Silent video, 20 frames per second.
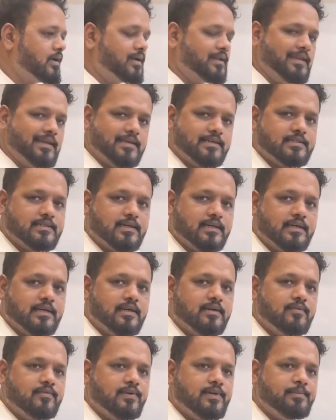Next
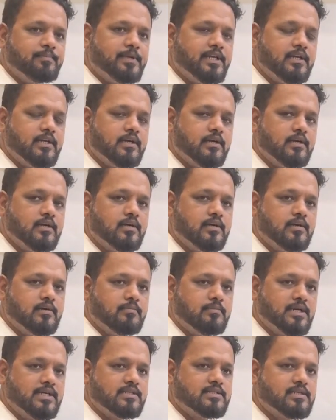content will be
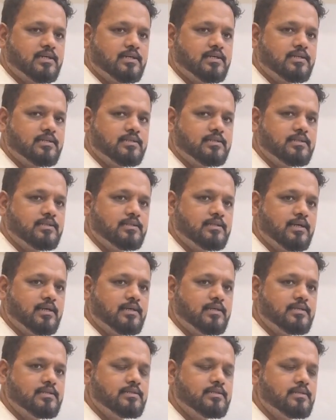my strategy,
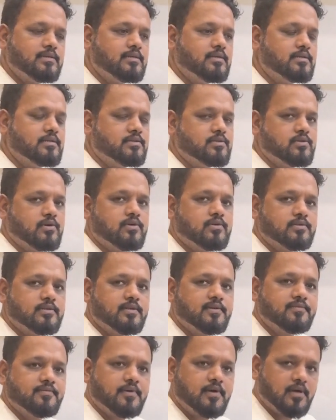that is stocks
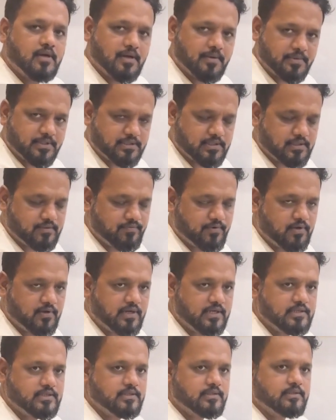of Amazon
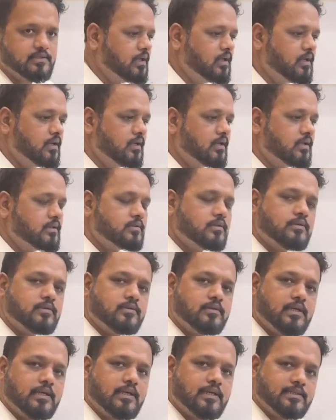Forest. So
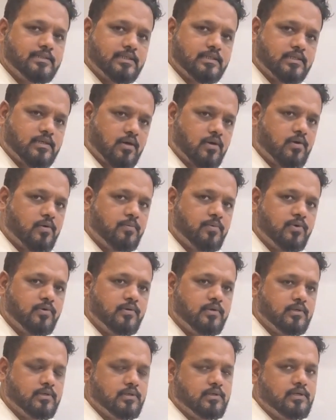today let's talk
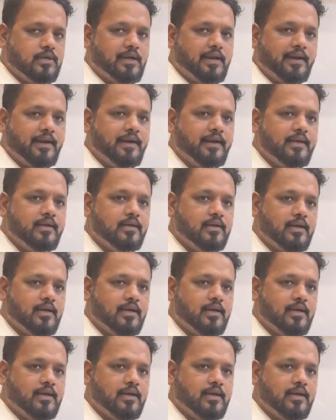about trading